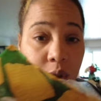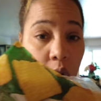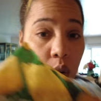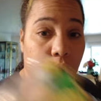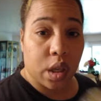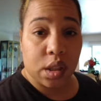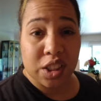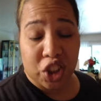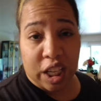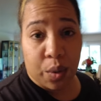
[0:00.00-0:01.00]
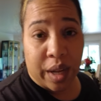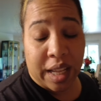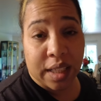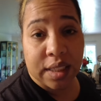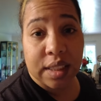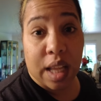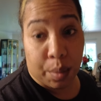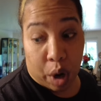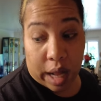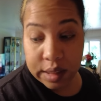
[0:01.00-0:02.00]
Corn, chicken wings,
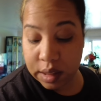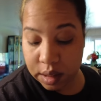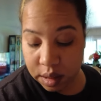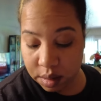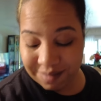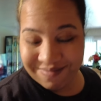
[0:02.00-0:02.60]
and brats.